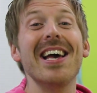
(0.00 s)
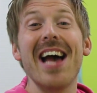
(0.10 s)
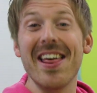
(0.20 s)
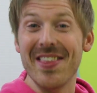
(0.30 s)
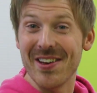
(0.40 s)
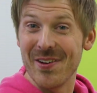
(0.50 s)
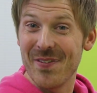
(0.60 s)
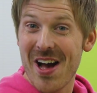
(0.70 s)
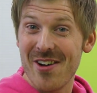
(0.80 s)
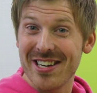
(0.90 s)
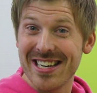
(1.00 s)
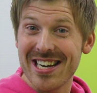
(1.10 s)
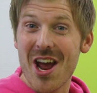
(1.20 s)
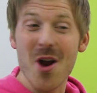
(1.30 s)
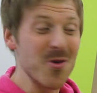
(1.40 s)
I think you found
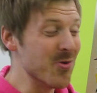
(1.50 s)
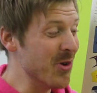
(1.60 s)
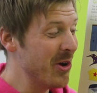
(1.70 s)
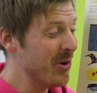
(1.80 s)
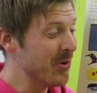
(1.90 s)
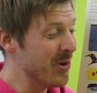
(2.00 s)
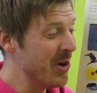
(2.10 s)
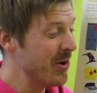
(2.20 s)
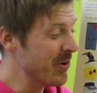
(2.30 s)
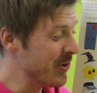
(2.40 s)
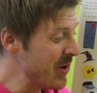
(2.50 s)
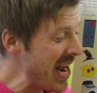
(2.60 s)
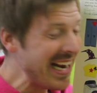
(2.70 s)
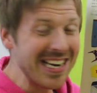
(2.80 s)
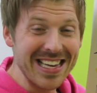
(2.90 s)
it. R, r,
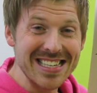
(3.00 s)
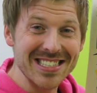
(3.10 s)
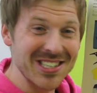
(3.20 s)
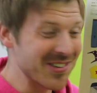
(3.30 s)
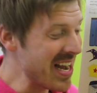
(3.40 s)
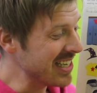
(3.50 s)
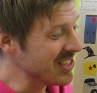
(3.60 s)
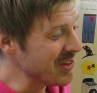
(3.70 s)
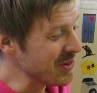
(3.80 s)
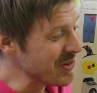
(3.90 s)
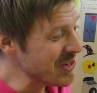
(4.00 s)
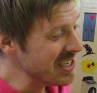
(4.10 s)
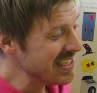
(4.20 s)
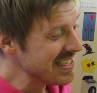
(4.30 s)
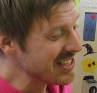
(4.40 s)
rainy is correct. So
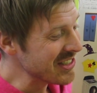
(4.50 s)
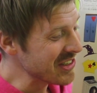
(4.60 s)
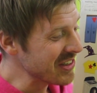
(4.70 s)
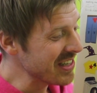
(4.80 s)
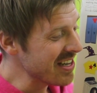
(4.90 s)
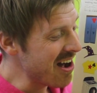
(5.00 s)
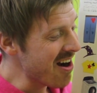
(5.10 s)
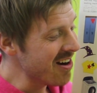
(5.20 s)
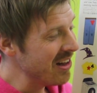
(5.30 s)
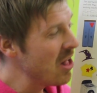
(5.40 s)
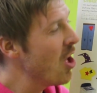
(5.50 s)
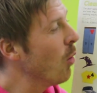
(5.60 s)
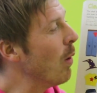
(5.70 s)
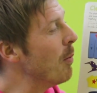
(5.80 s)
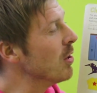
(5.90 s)
r, circle the R.
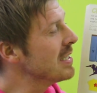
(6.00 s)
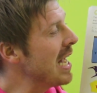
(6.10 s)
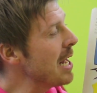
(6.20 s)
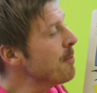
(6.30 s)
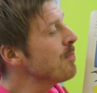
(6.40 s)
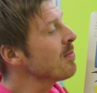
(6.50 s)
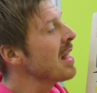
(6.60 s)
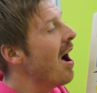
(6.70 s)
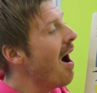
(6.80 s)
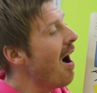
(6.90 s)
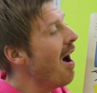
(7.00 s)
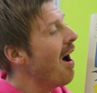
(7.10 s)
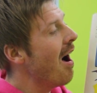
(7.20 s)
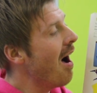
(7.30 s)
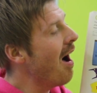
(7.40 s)
One more time. Uh,
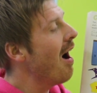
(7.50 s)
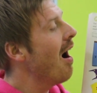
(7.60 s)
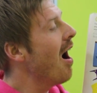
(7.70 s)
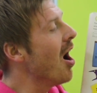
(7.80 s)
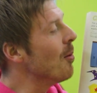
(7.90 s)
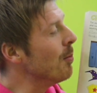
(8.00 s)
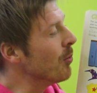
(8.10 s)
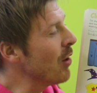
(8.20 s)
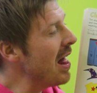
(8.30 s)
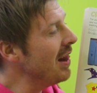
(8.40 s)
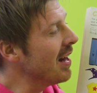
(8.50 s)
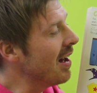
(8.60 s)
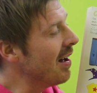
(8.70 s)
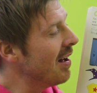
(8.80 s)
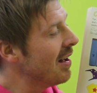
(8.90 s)
uh,
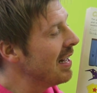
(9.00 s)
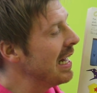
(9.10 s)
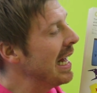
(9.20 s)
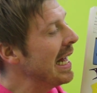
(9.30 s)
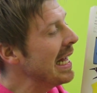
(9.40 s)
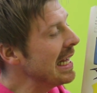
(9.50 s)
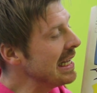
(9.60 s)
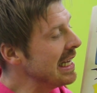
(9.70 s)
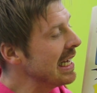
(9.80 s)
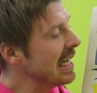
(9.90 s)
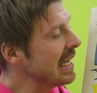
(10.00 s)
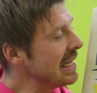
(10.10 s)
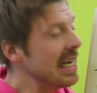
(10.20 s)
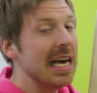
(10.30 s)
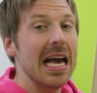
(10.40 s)
umbrella. Y,
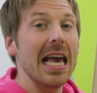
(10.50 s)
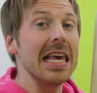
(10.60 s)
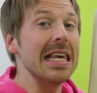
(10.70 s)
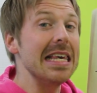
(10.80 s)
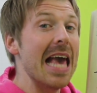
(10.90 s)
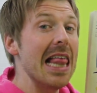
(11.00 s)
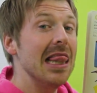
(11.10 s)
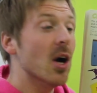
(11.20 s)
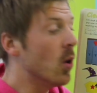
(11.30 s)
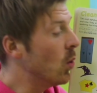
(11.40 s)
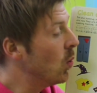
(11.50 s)
y, yellow.